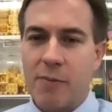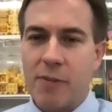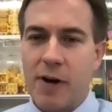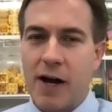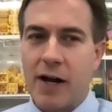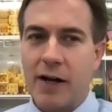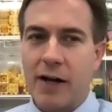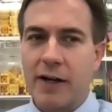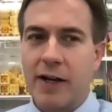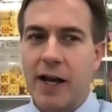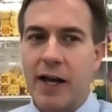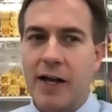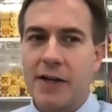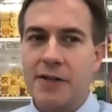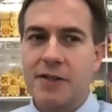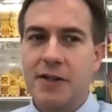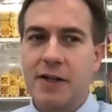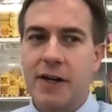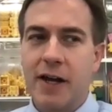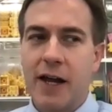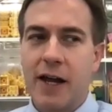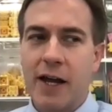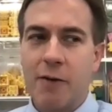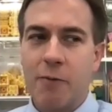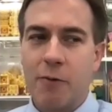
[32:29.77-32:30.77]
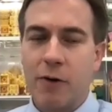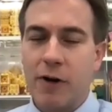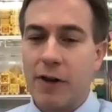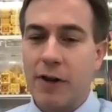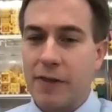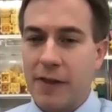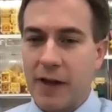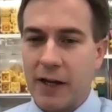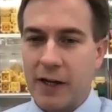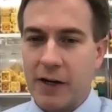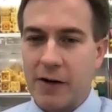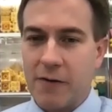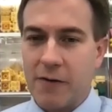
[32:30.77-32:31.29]
podcast today. I want to
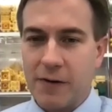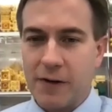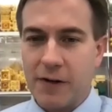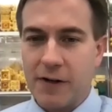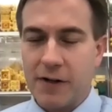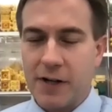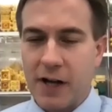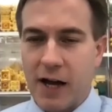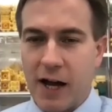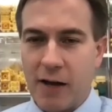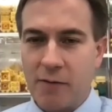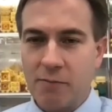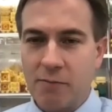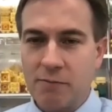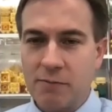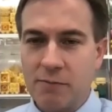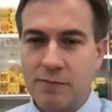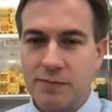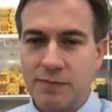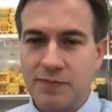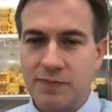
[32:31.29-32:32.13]
thank you for your time.